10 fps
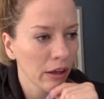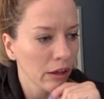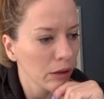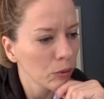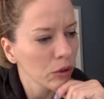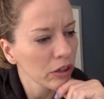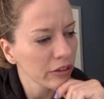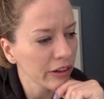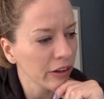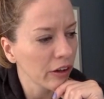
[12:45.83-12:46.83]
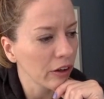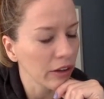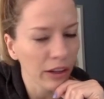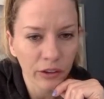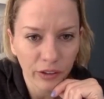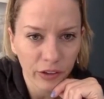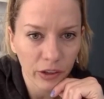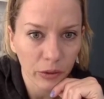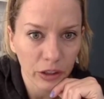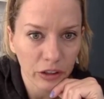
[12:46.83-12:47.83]
what is it called? I don't even
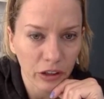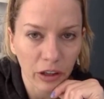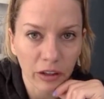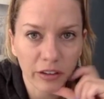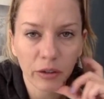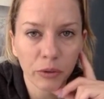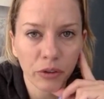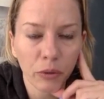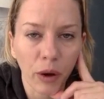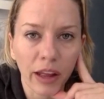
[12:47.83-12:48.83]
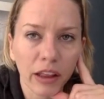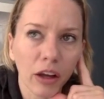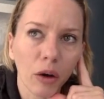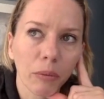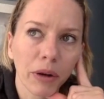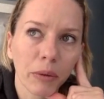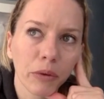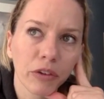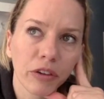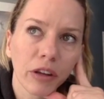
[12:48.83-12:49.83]
know what it's called. It was a while ago, but it
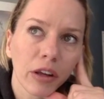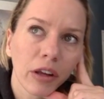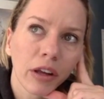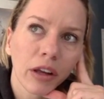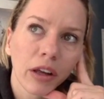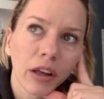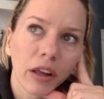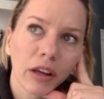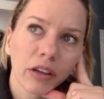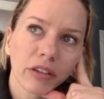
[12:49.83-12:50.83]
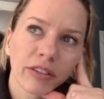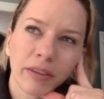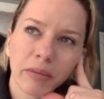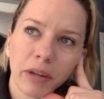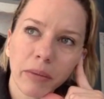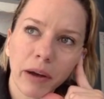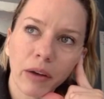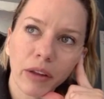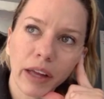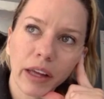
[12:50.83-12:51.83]
was something
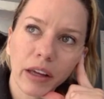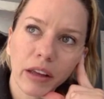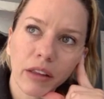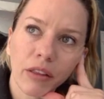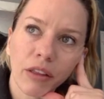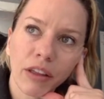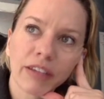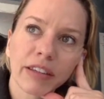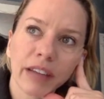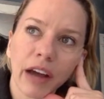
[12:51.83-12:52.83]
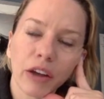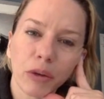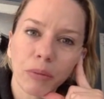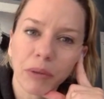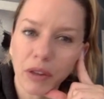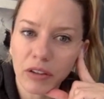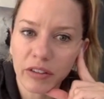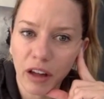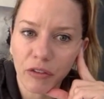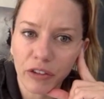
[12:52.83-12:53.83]
about this is how you build
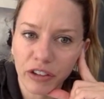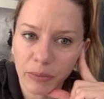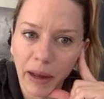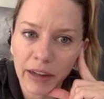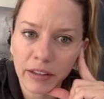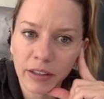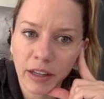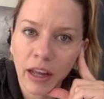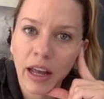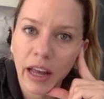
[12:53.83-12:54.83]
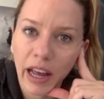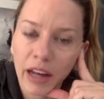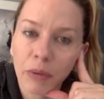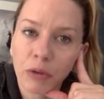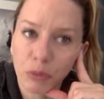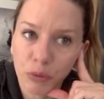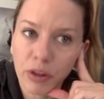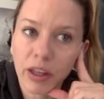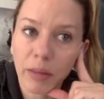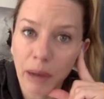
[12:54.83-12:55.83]
self-respect. And it was
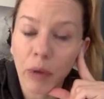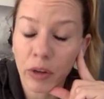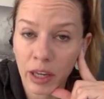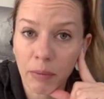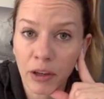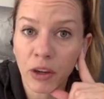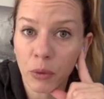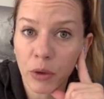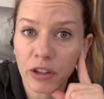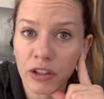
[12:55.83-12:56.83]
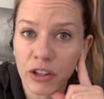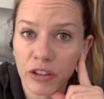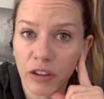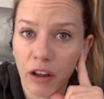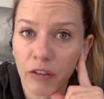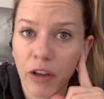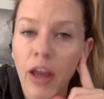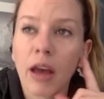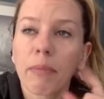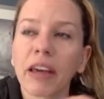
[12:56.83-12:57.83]
really about keeping your word to yourself.
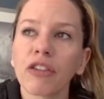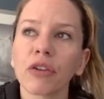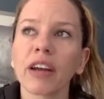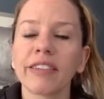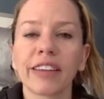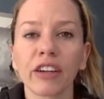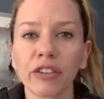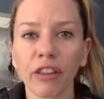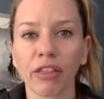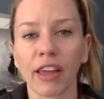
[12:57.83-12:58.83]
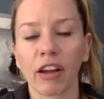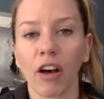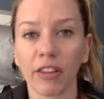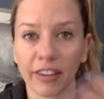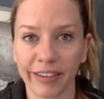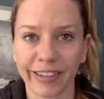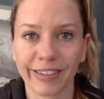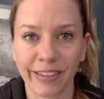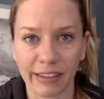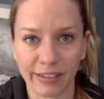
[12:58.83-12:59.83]
Because you guys, there's a thing called the
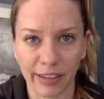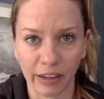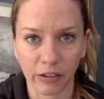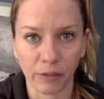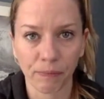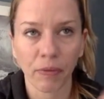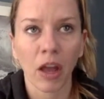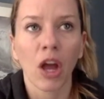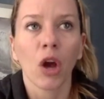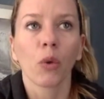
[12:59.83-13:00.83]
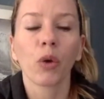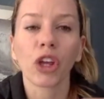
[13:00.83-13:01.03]
success cycle. When